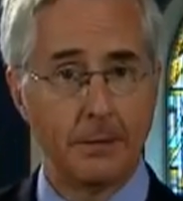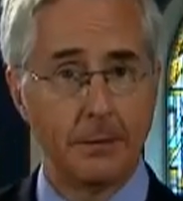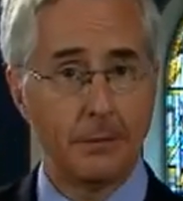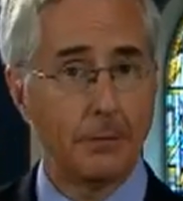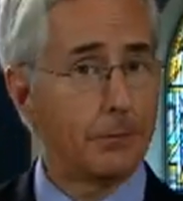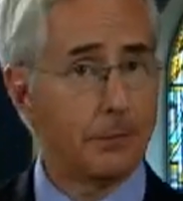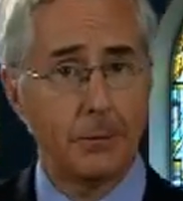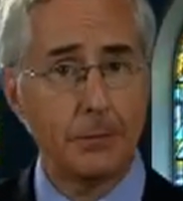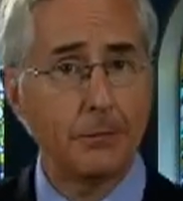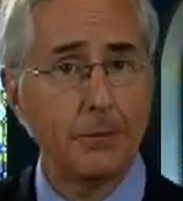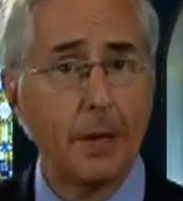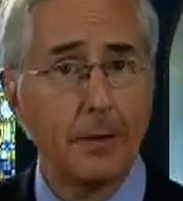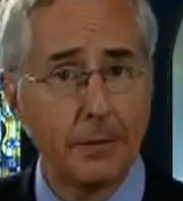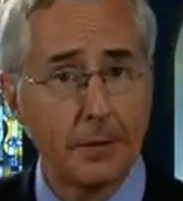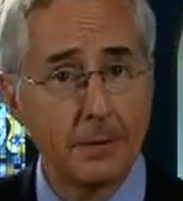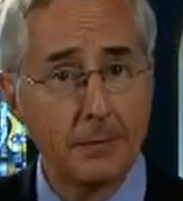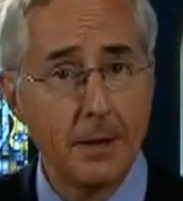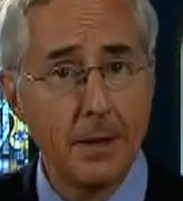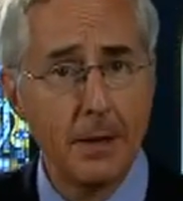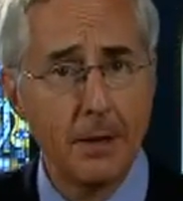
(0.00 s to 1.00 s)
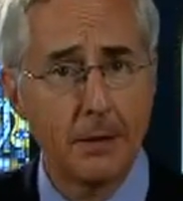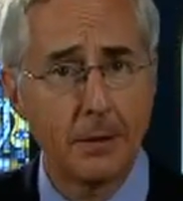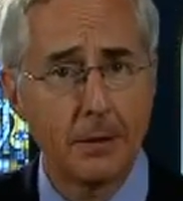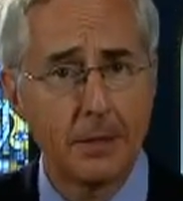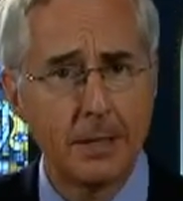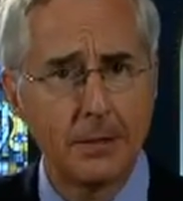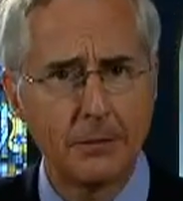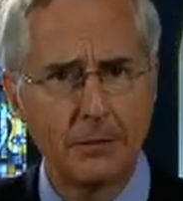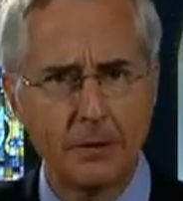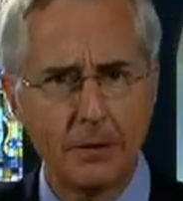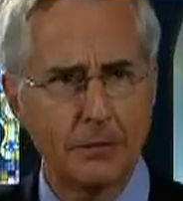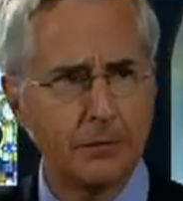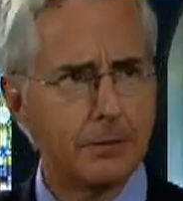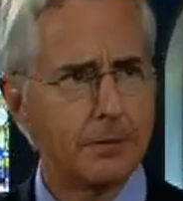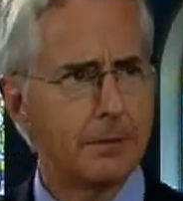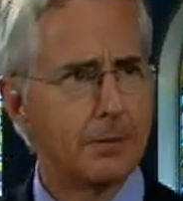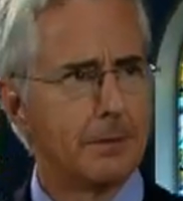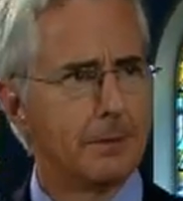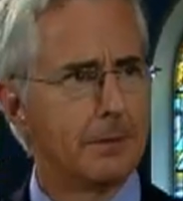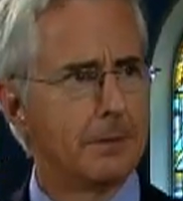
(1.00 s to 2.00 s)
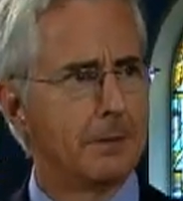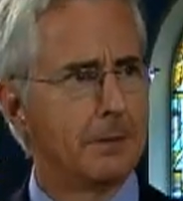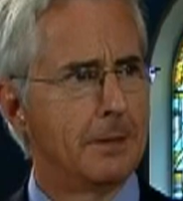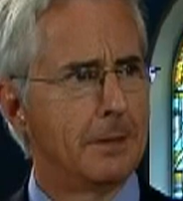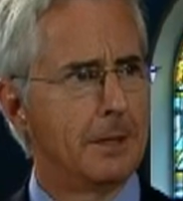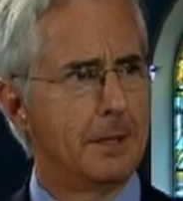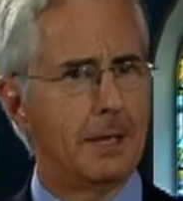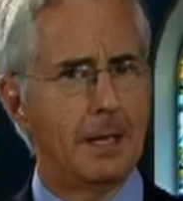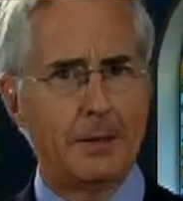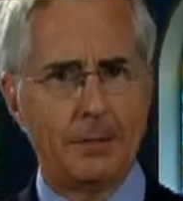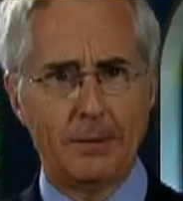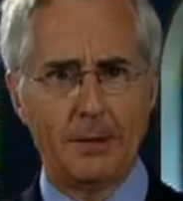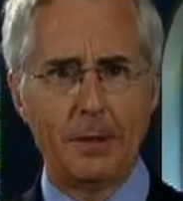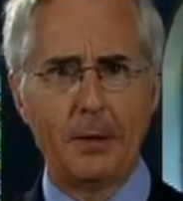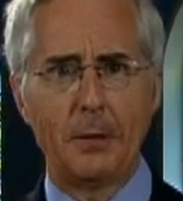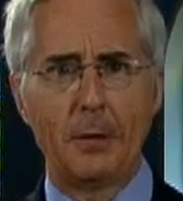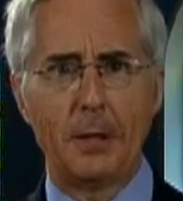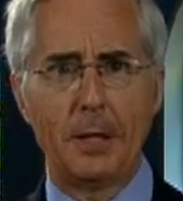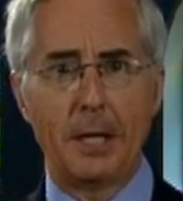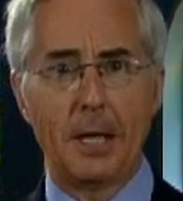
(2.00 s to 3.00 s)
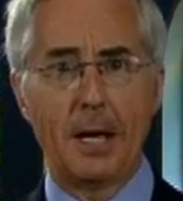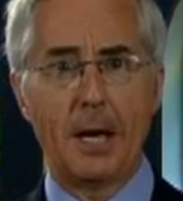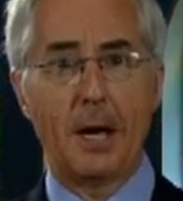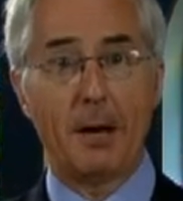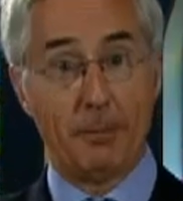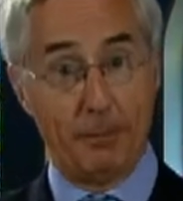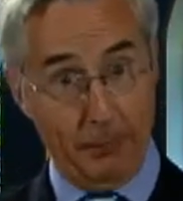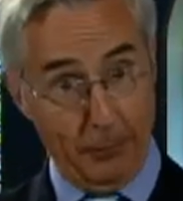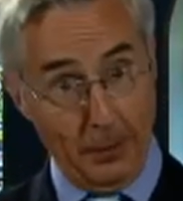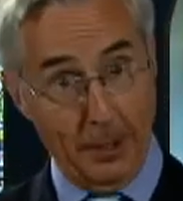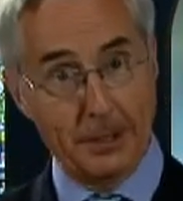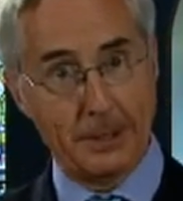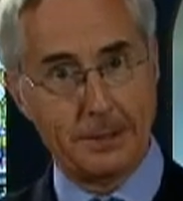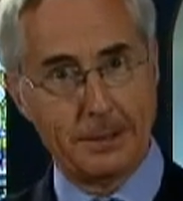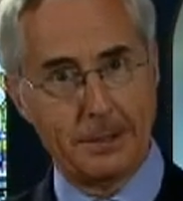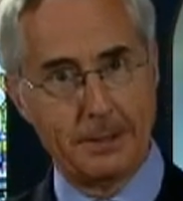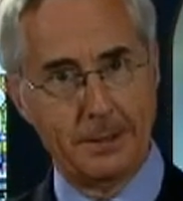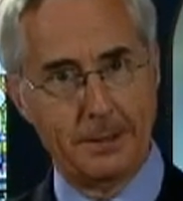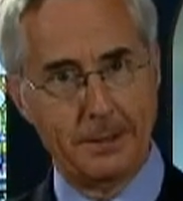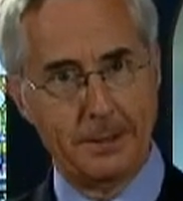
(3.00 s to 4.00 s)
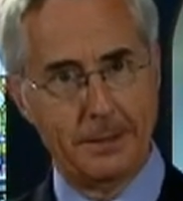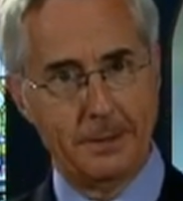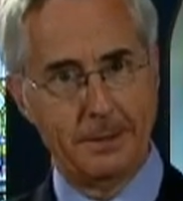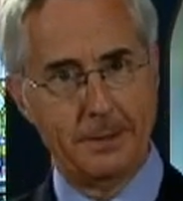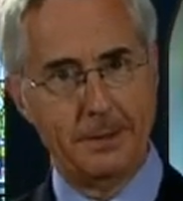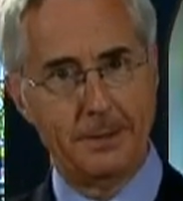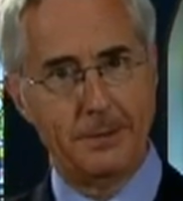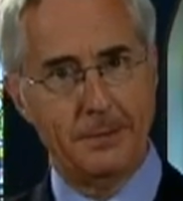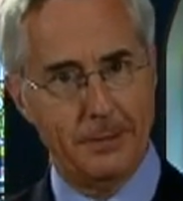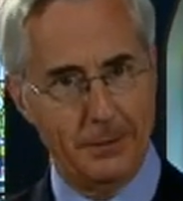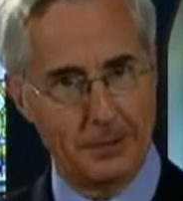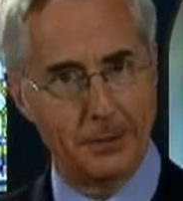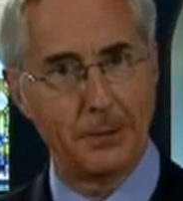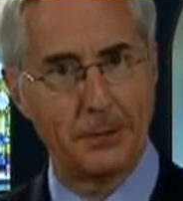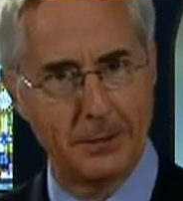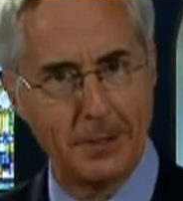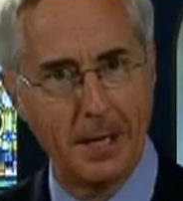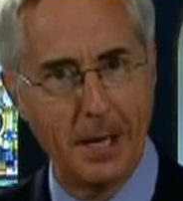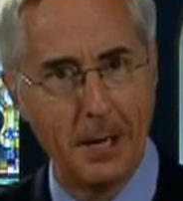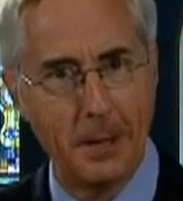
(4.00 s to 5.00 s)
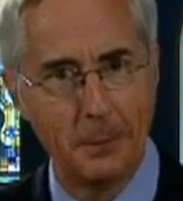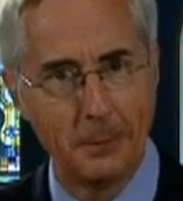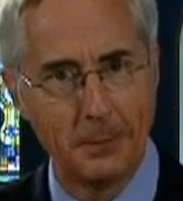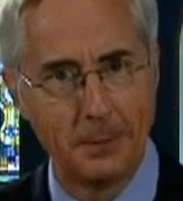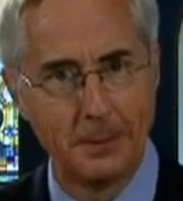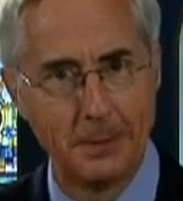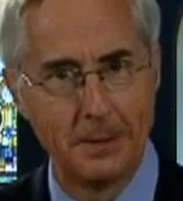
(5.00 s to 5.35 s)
there, there's nothing there. It's just it's literally a front to your town.